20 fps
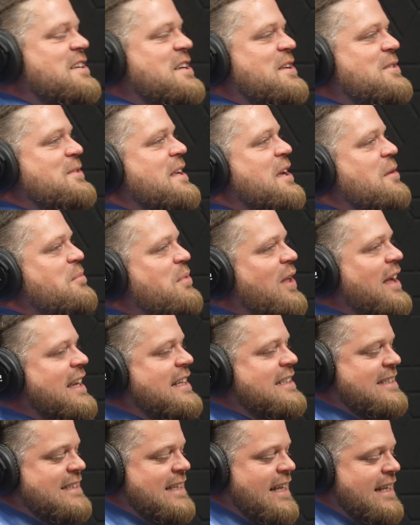a unique
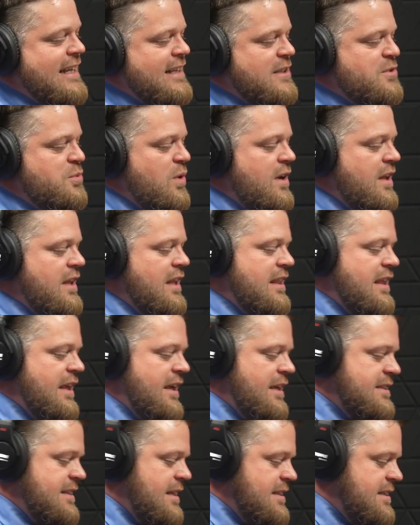place, and that's one of the
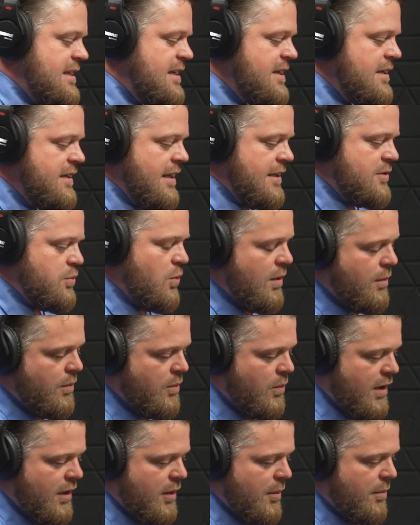things that's what
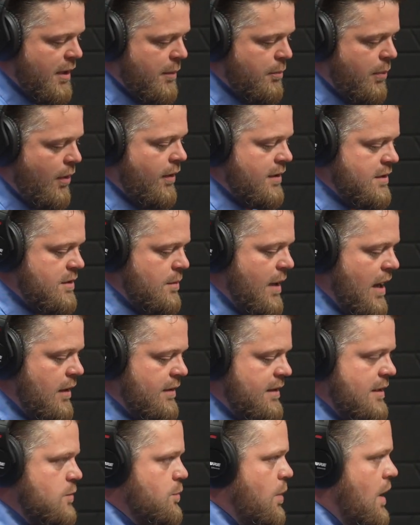one of the big parts
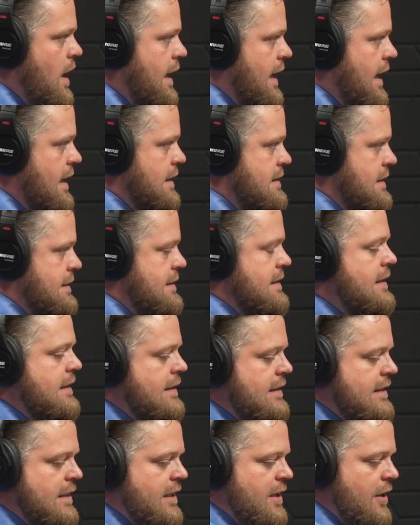about this podcast is.
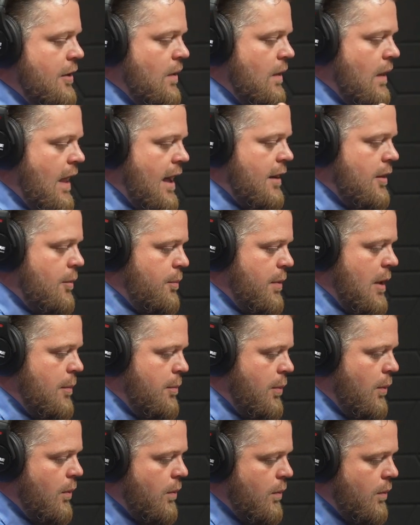A lot of the
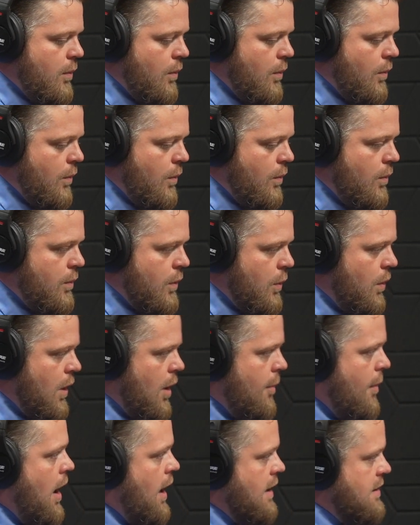people who
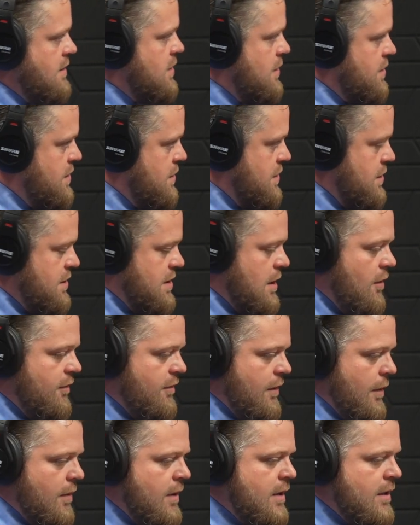come on, such as
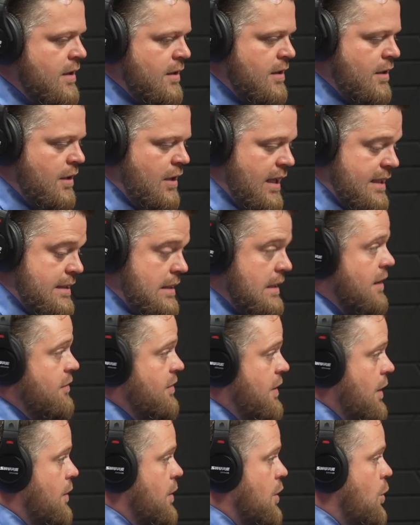yourself, you guys
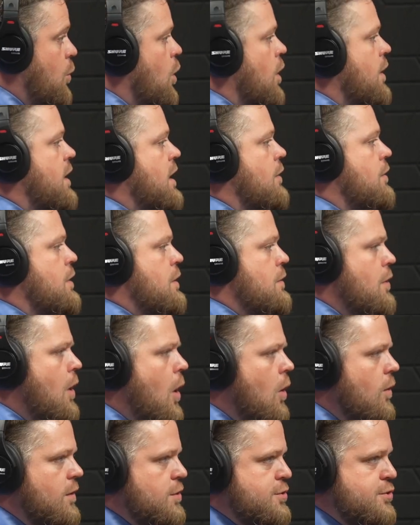live here, you work here,
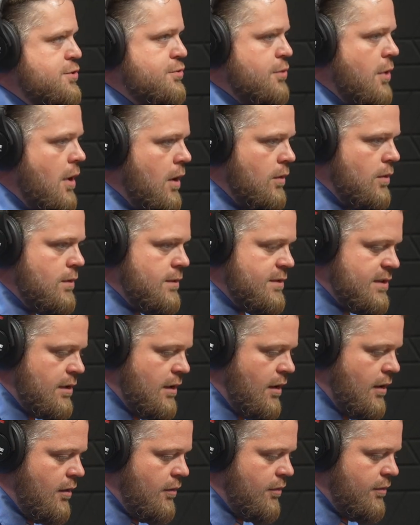the struggles
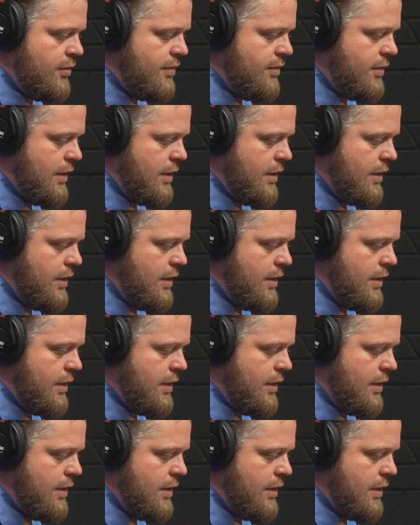of